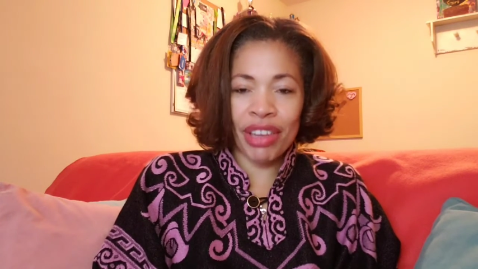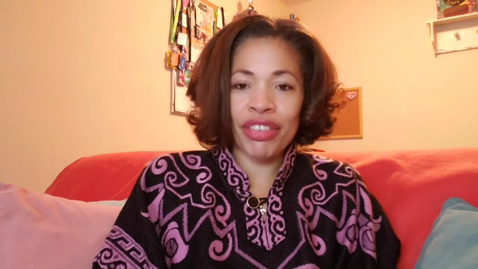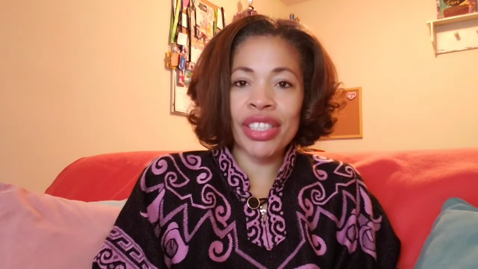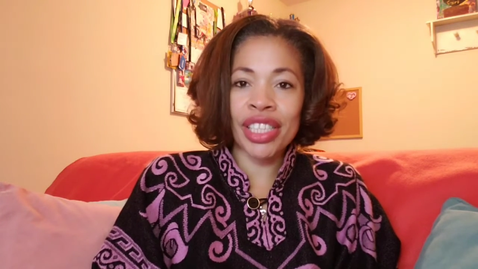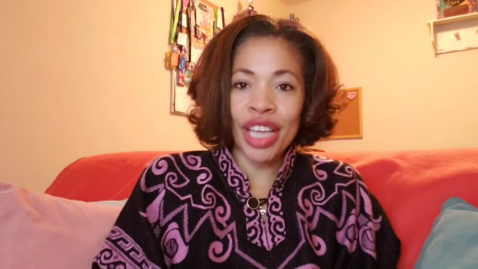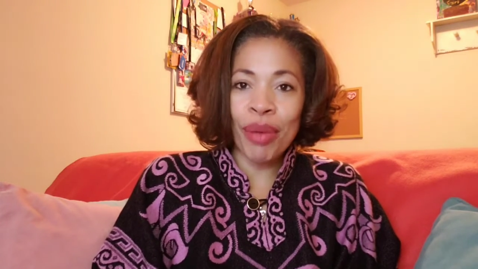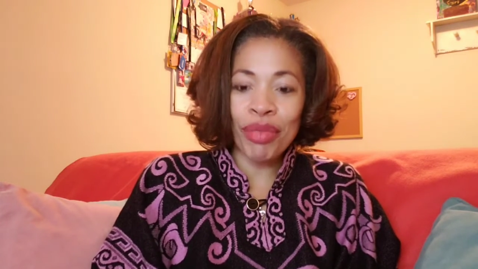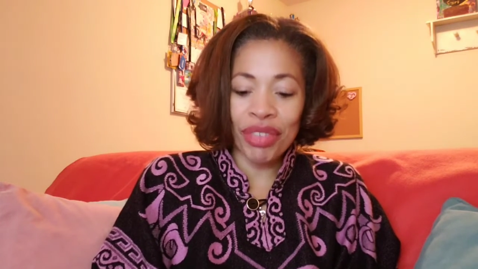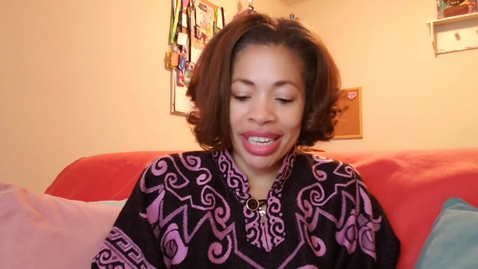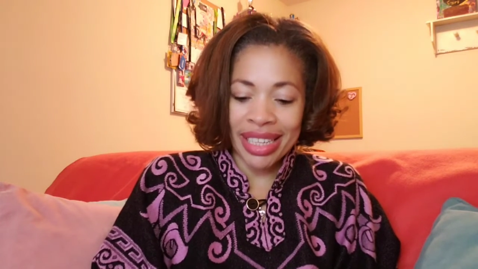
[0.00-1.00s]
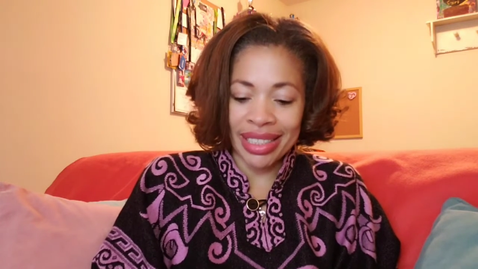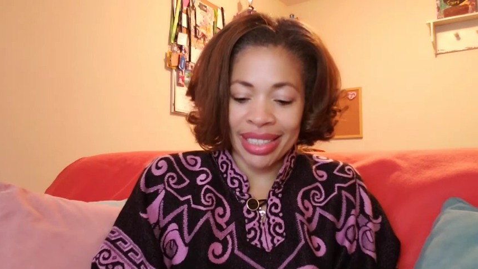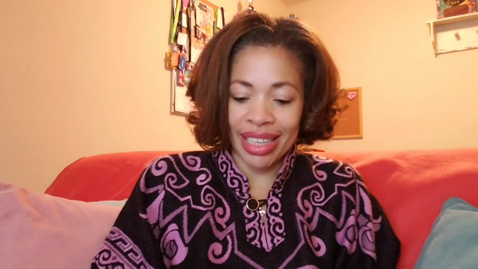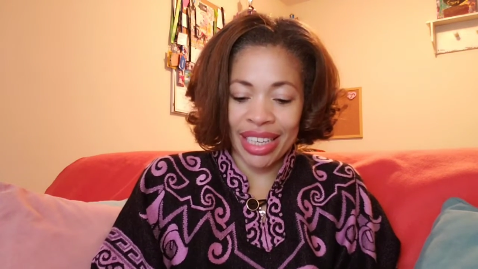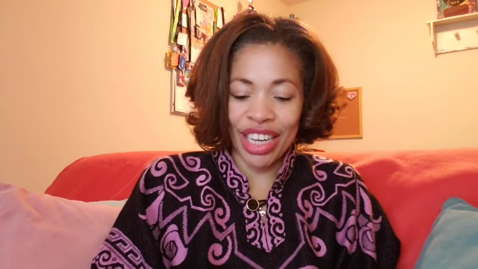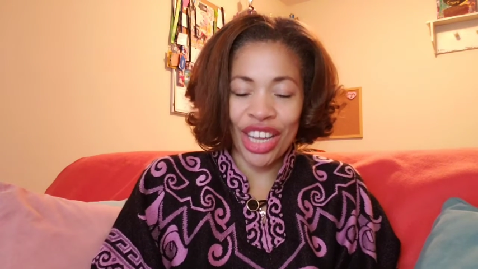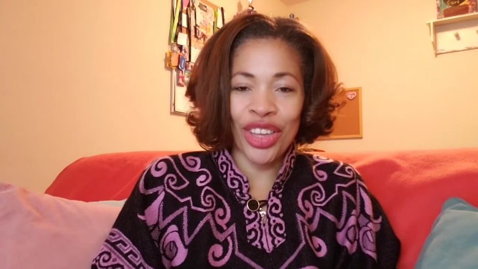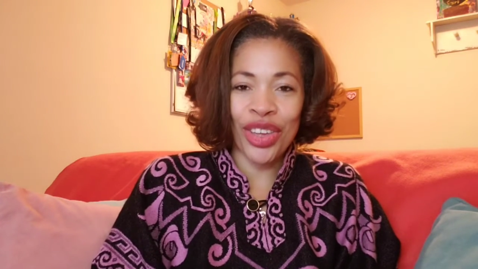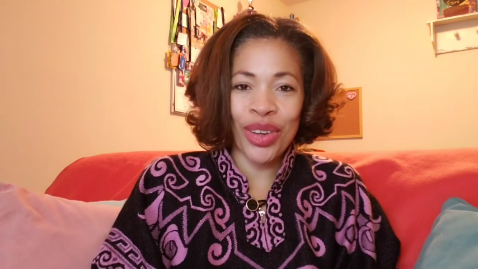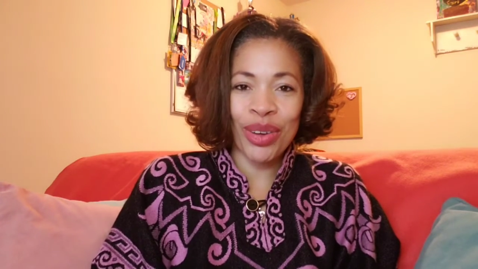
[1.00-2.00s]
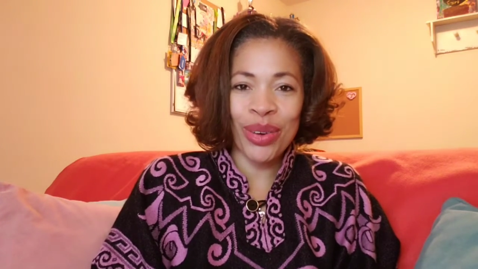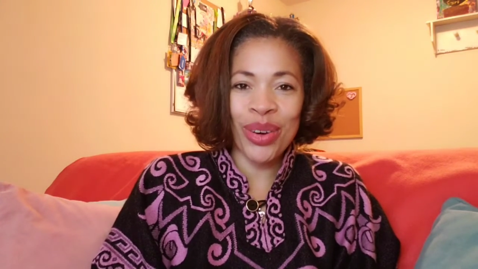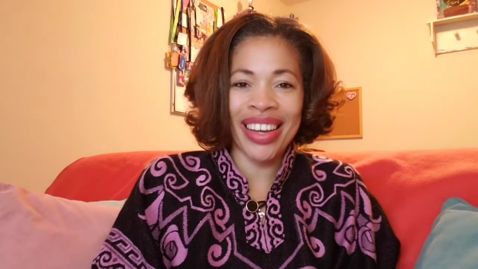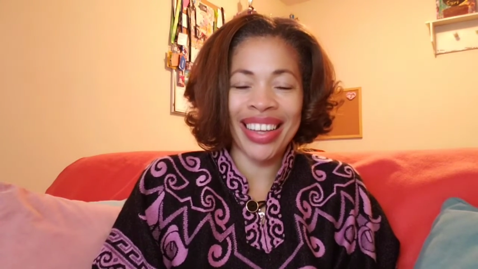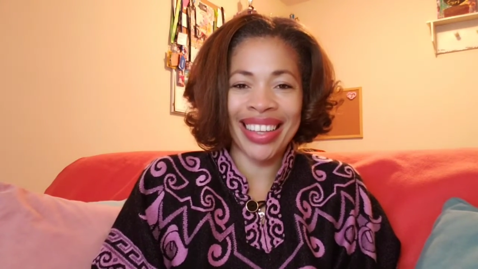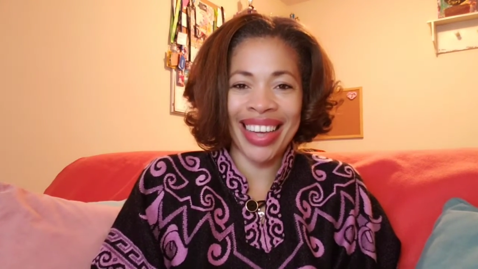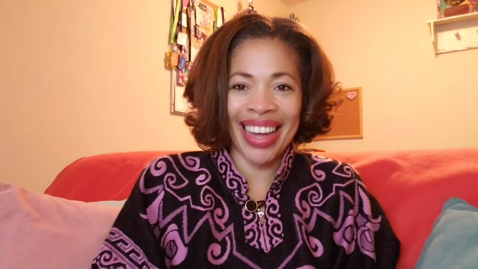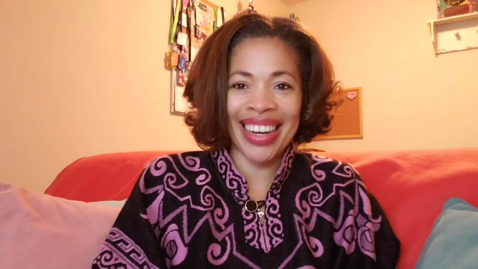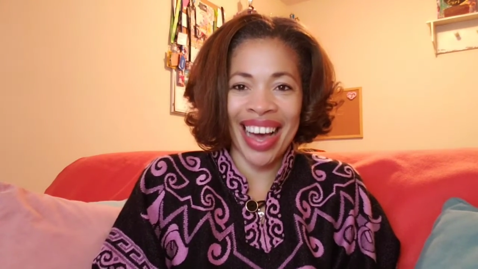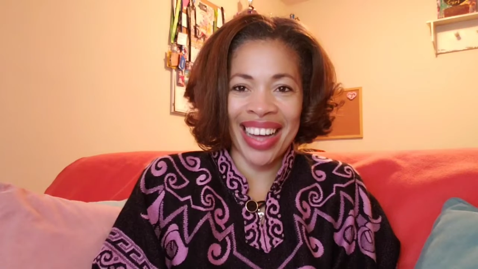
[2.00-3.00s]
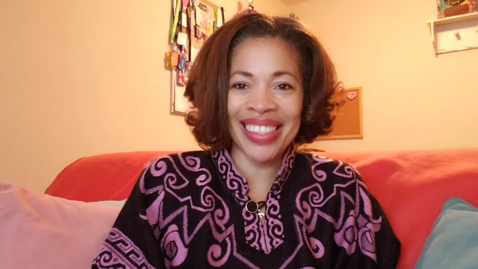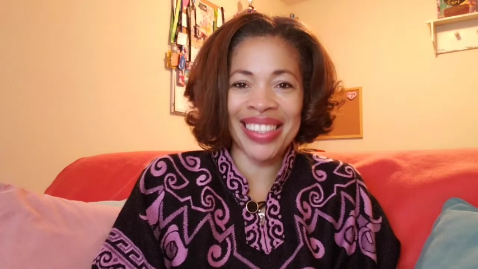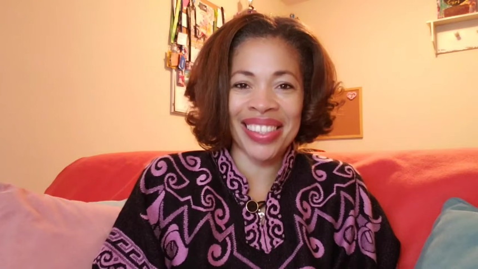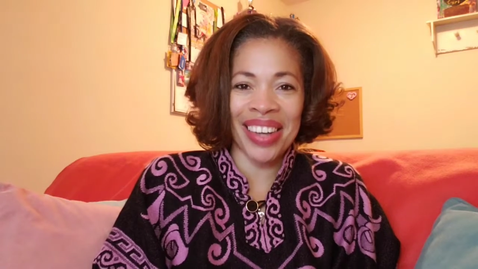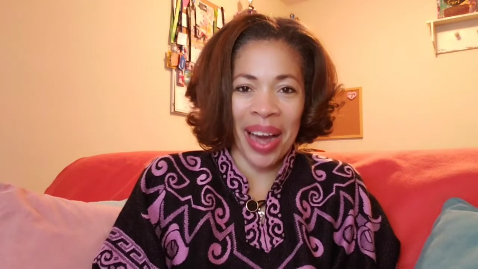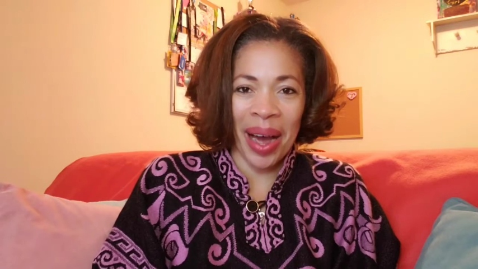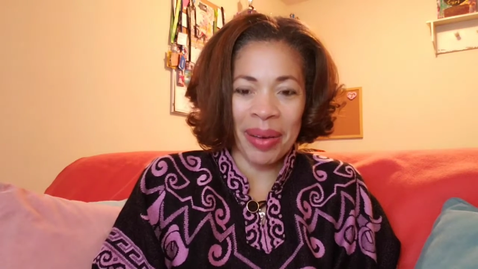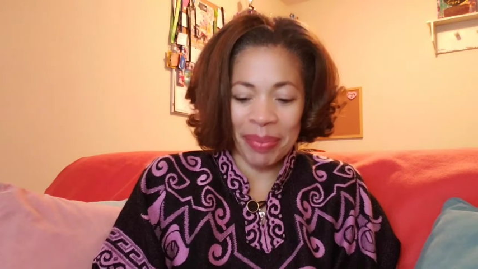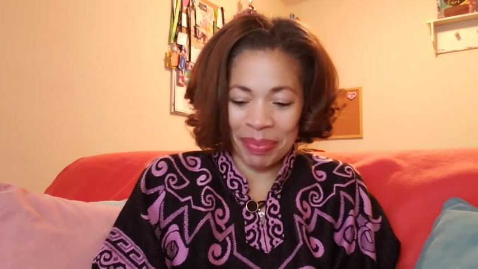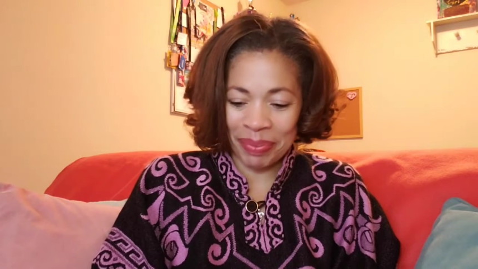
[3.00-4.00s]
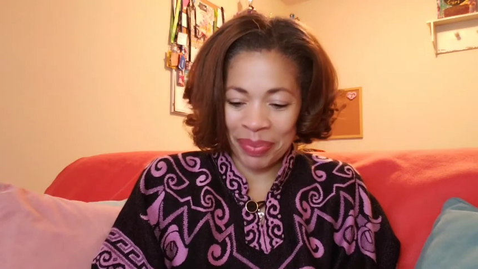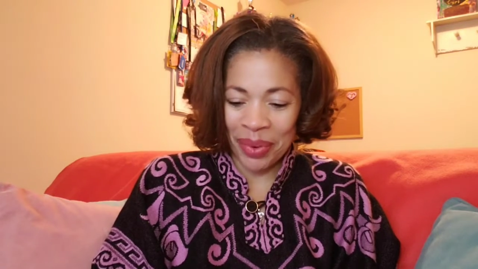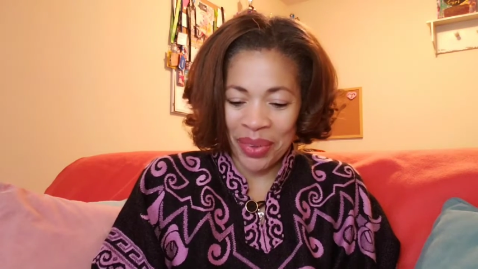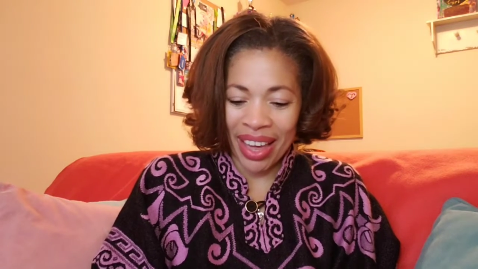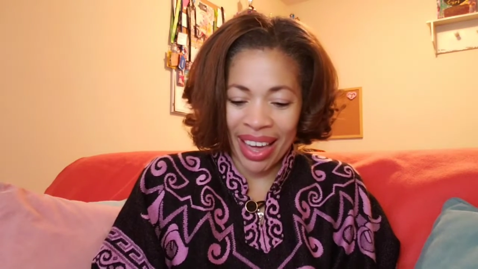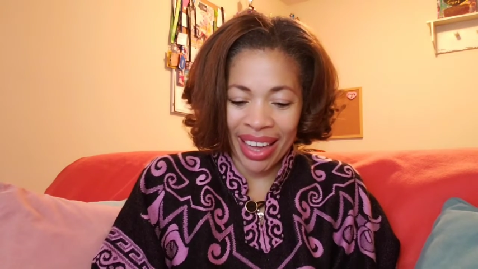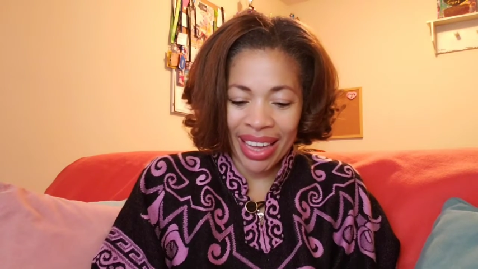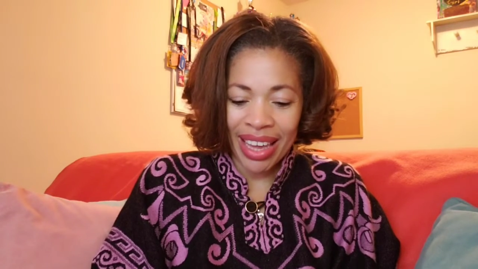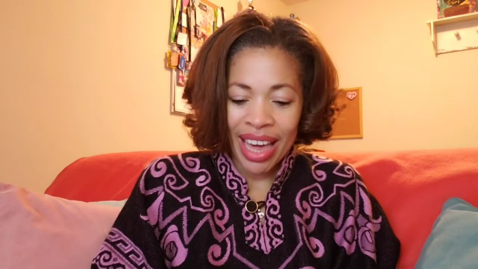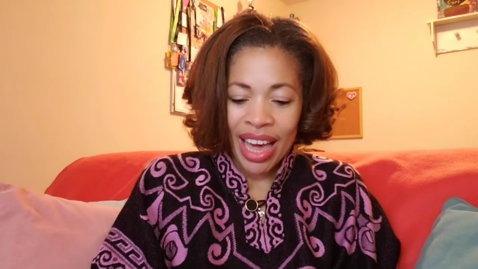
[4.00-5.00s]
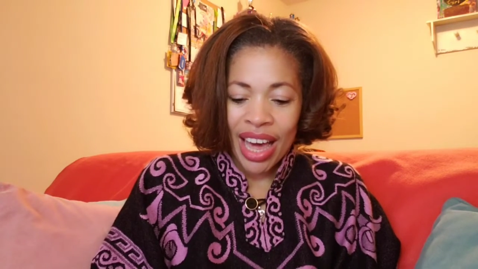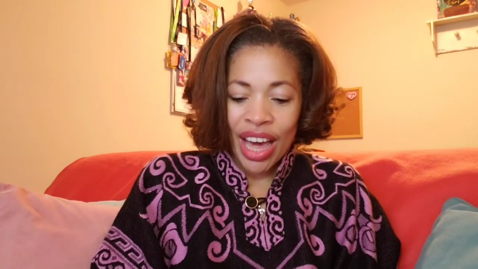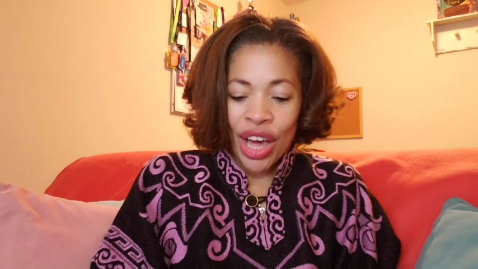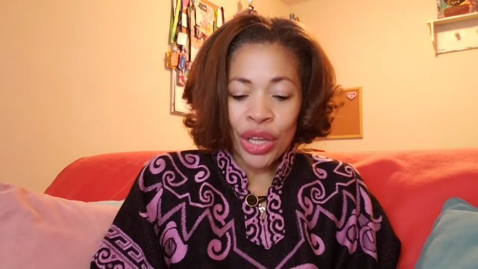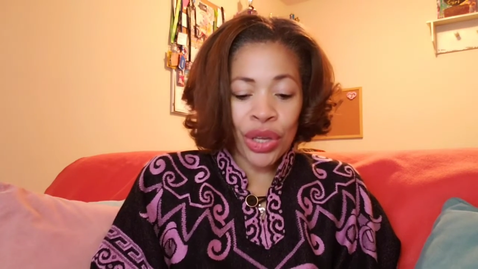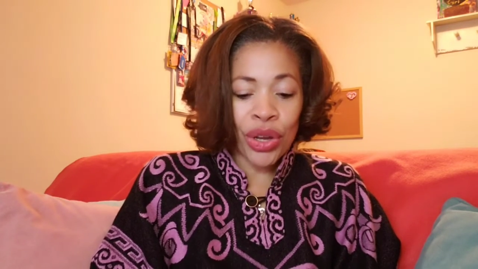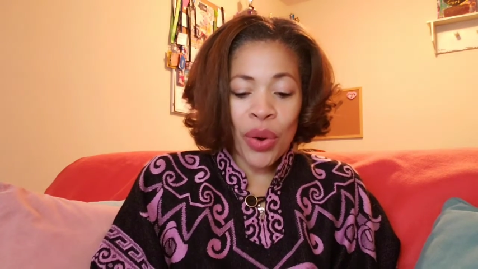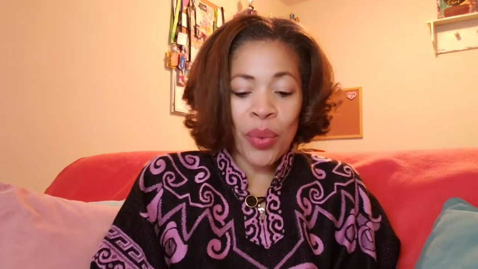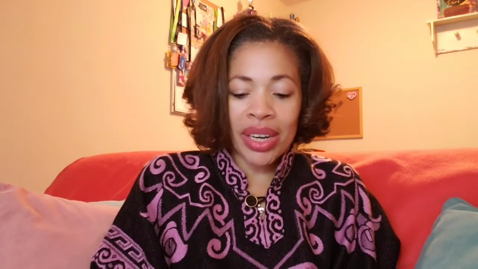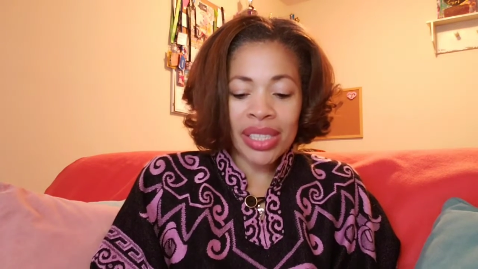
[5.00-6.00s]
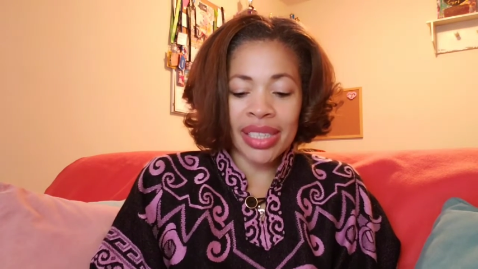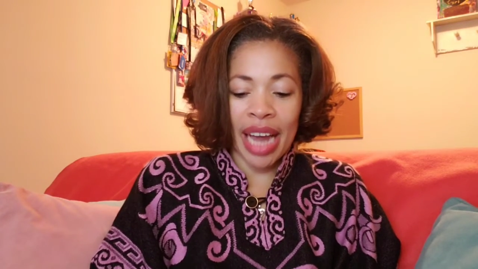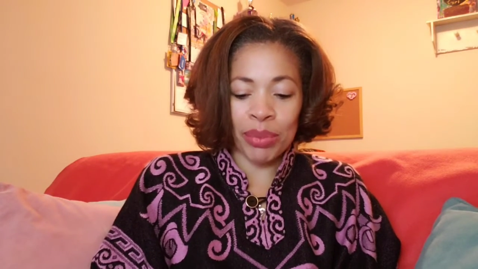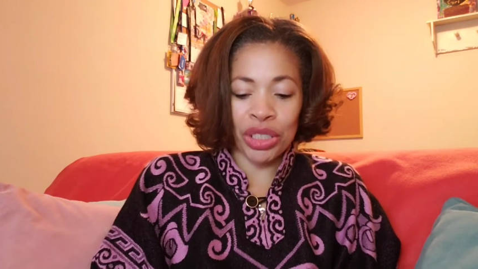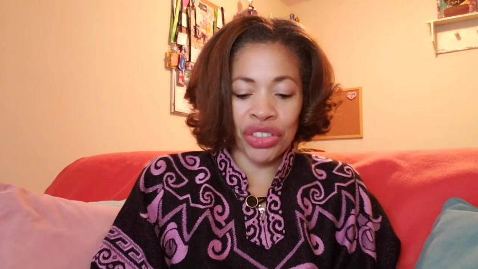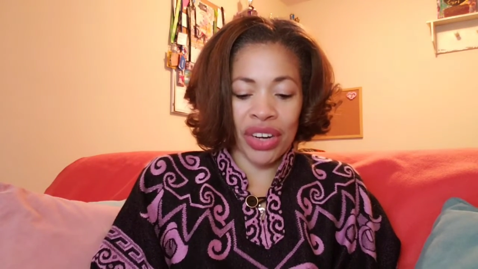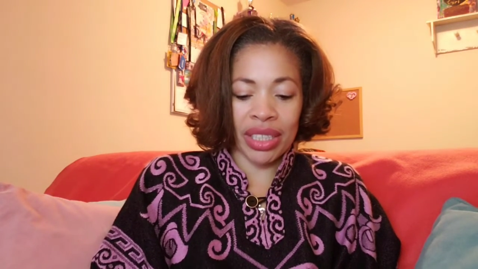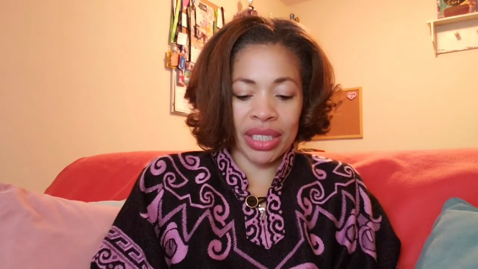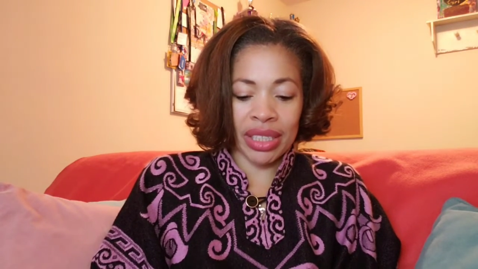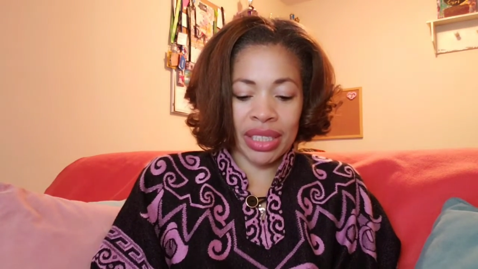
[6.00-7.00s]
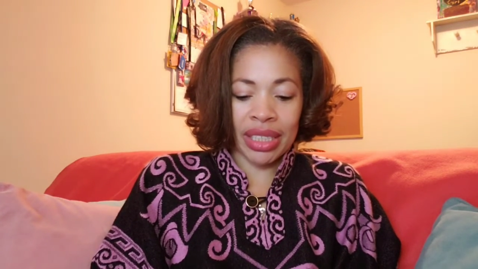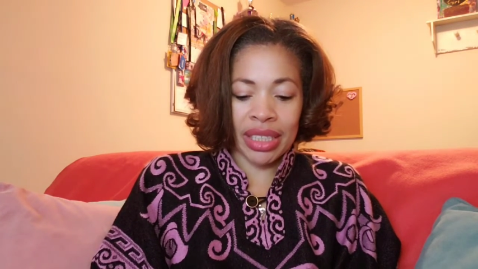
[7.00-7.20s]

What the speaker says: And for some reason, you cannot stop, okay? You don't want to stop struggling.